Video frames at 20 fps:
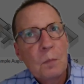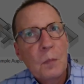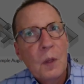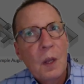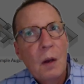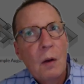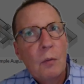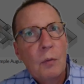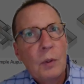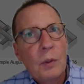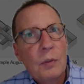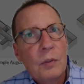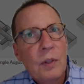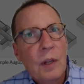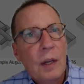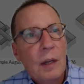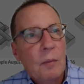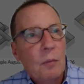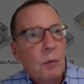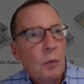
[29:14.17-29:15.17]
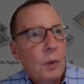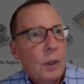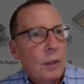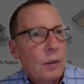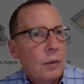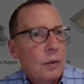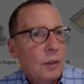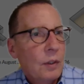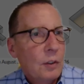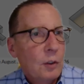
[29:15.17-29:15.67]
a real-time
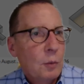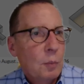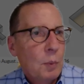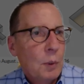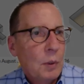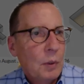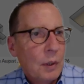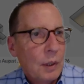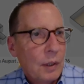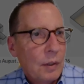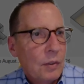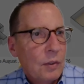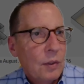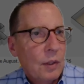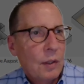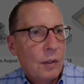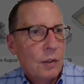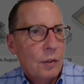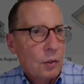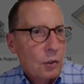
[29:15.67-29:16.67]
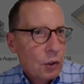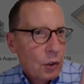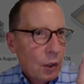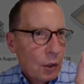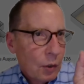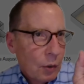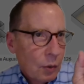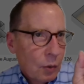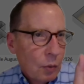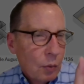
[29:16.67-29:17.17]
rendered experience that's
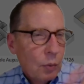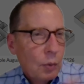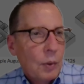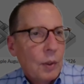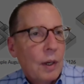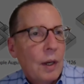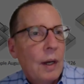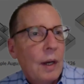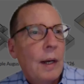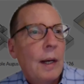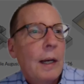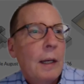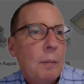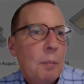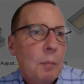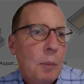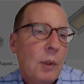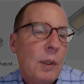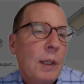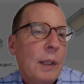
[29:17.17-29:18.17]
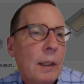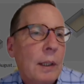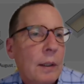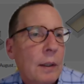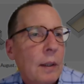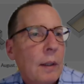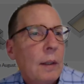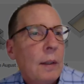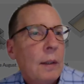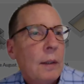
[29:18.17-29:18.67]
shared through a
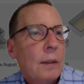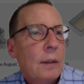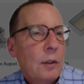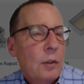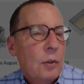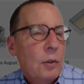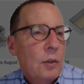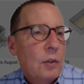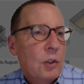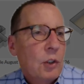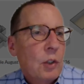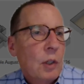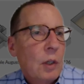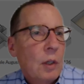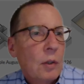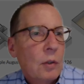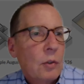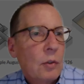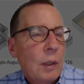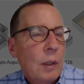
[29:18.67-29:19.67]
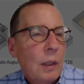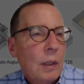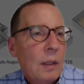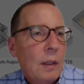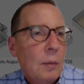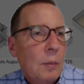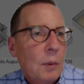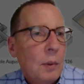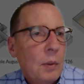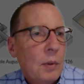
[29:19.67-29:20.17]
hyperlink that you can share
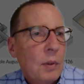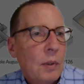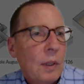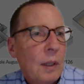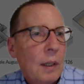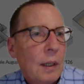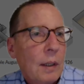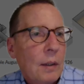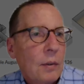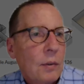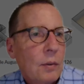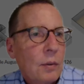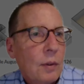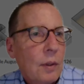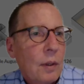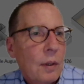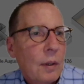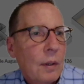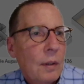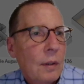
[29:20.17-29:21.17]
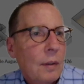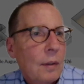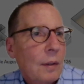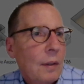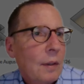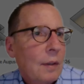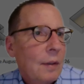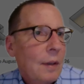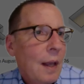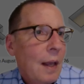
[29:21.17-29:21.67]
directly with your clients,
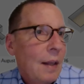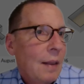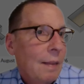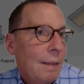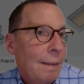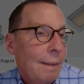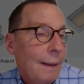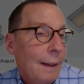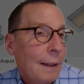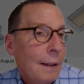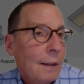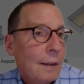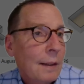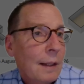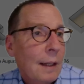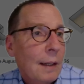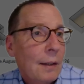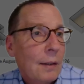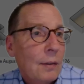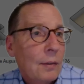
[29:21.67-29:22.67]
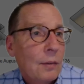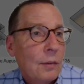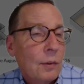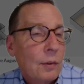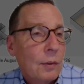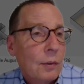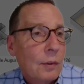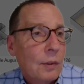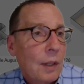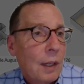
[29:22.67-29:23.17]
and that link allows
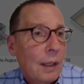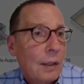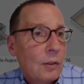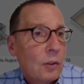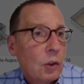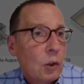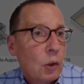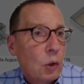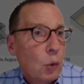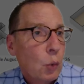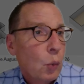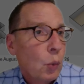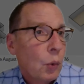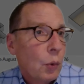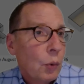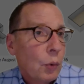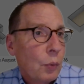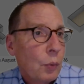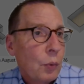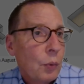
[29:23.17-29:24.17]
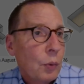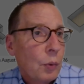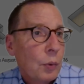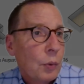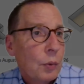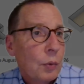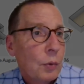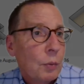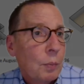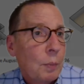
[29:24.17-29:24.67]
your clients to tour through
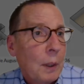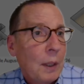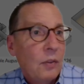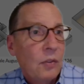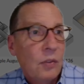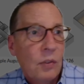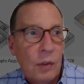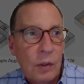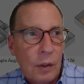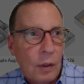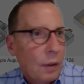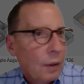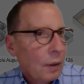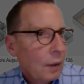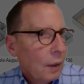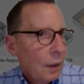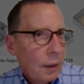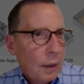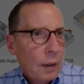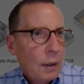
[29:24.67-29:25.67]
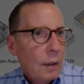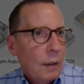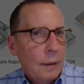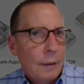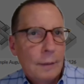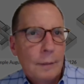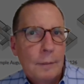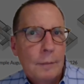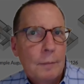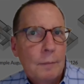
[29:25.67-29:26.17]
your space in
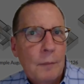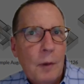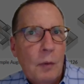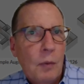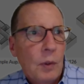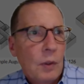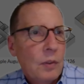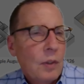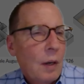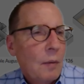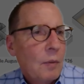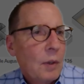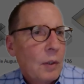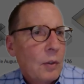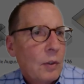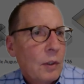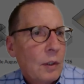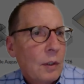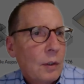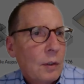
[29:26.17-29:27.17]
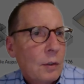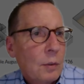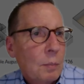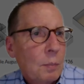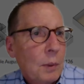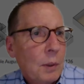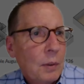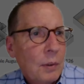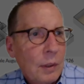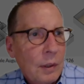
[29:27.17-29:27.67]
a real-time rendered
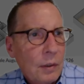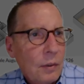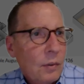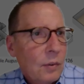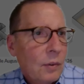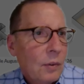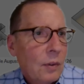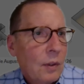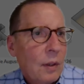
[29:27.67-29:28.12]
experience,